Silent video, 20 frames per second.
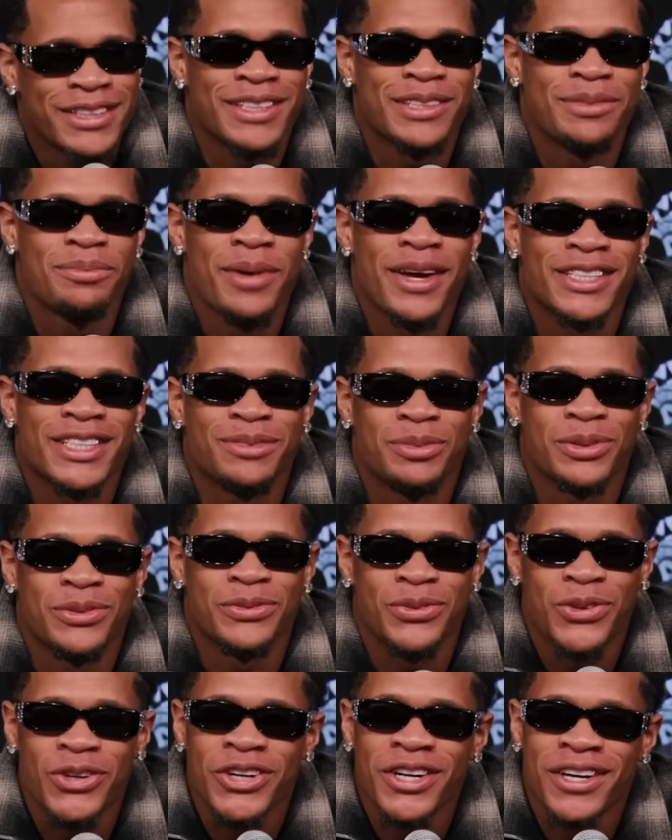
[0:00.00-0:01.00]
at the message
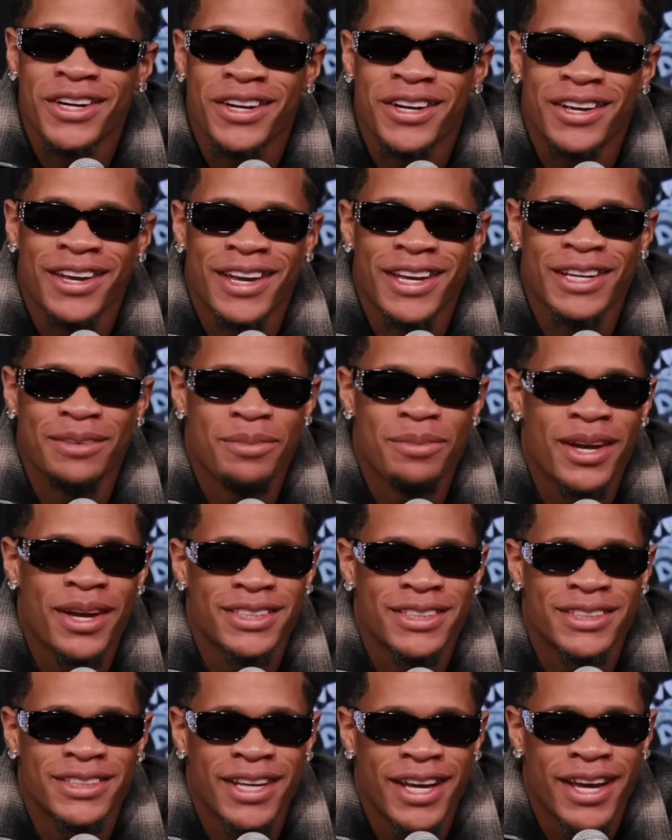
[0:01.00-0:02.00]
before, and the message
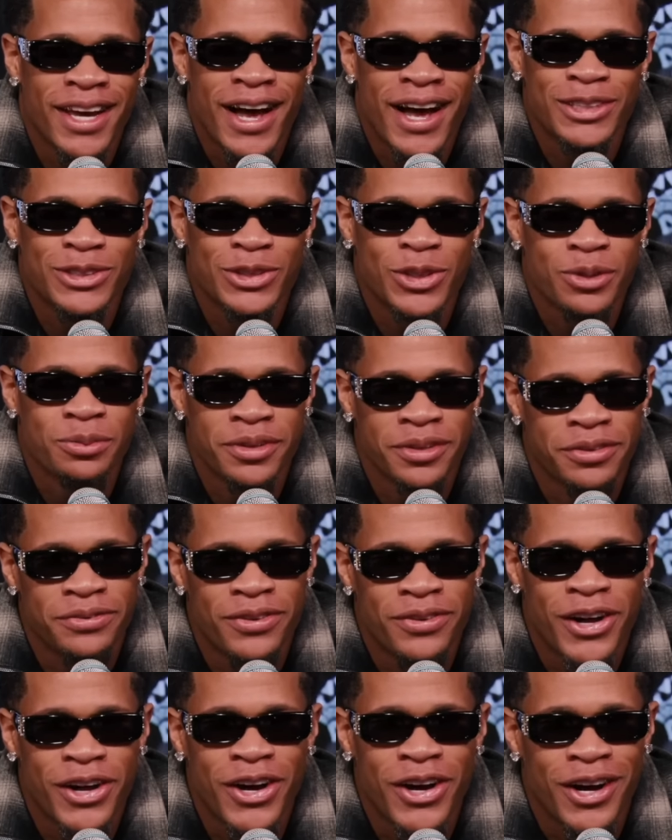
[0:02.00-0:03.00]
said, "I told him to f-
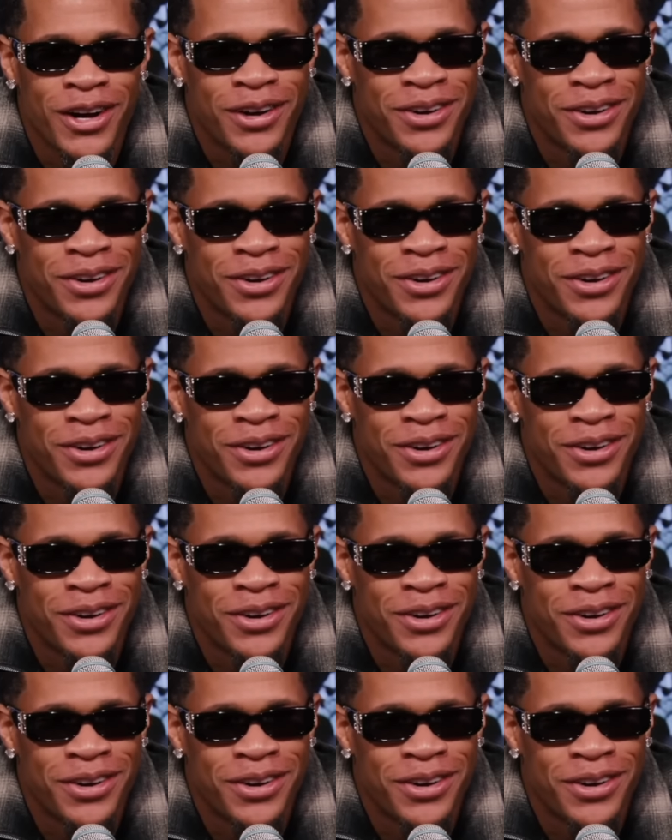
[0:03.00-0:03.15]
off."